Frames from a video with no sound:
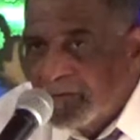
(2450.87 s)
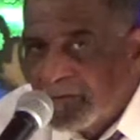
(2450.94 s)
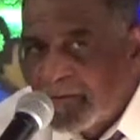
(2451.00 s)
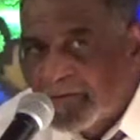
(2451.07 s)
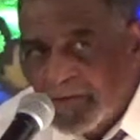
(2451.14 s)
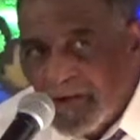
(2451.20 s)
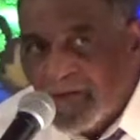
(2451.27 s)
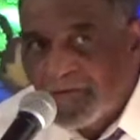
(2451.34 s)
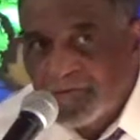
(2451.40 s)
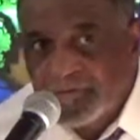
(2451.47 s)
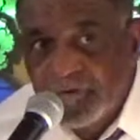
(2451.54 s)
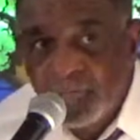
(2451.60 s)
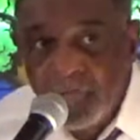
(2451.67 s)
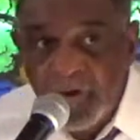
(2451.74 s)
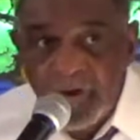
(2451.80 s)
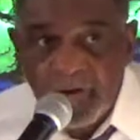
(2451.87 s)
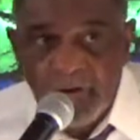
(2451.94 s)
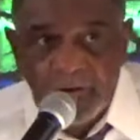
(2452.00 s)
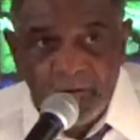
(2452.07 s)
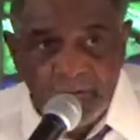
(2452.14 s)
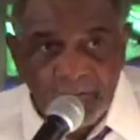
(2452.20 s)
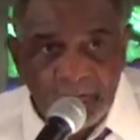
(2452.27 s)
they carry to the
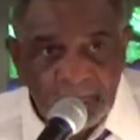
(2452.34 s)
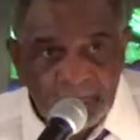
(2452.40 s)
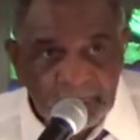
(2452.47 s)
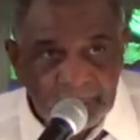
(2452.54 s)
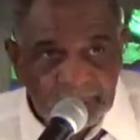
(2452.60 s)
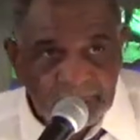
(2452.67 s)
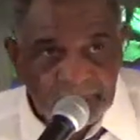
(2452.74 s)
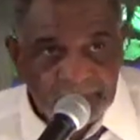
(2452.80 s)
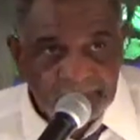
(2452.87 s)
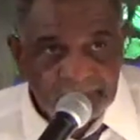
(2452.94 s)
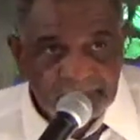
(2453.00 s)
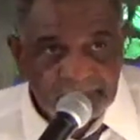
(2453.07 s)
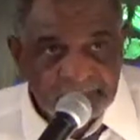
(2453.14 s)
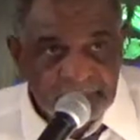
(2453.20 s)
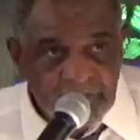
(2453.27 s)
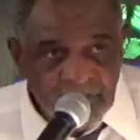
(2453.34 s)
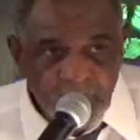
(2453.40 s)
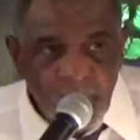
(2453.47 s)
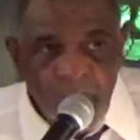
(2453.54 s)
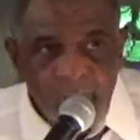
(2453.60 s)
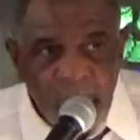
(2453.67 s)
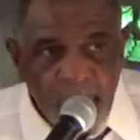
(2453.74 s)
world.
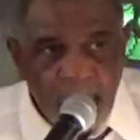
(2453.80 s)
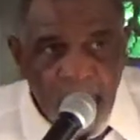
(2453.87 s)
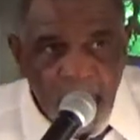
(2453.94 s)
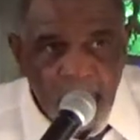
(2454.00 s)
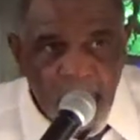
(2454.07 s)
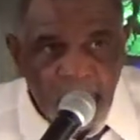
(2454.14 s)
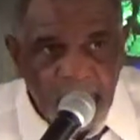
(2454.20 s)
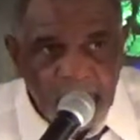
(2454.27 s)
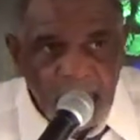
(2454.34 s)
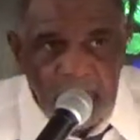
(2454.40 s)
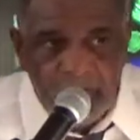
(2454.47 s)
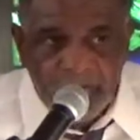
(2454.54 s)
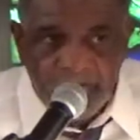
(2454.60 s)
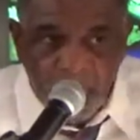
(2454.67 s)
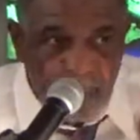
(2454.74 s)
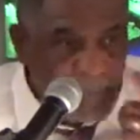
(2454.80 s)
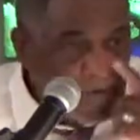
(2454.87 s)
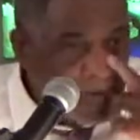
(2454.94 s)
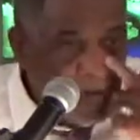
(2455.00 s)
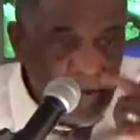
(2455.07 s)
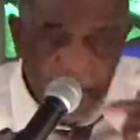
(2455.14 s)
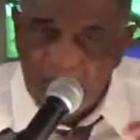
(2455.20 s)
Well, my mama, my daddy told me
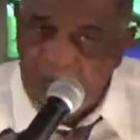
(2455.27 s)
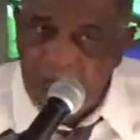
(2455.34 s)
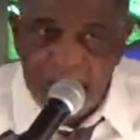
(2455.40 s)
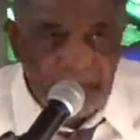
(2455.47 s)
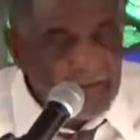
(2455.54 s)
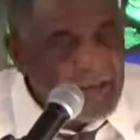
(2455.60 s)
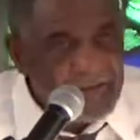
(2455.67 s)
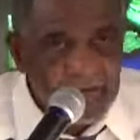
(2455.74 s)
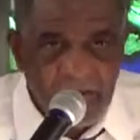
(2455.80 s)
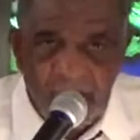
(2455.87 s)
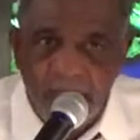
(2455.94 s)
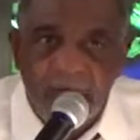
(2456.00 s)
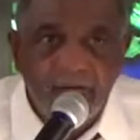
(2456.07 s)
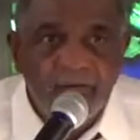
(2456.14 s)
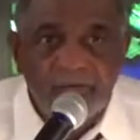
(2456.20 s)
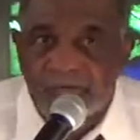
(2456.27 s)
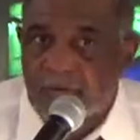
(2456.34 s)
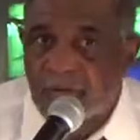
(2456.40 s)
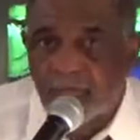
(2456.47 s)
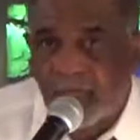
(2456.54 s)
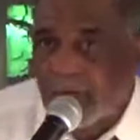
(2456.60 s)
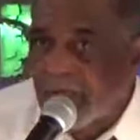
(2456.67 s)
that is
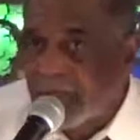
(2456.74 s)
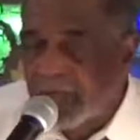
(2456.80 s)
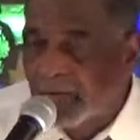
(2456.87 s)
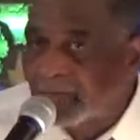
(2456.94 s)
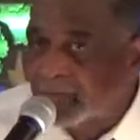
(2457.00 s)
not right.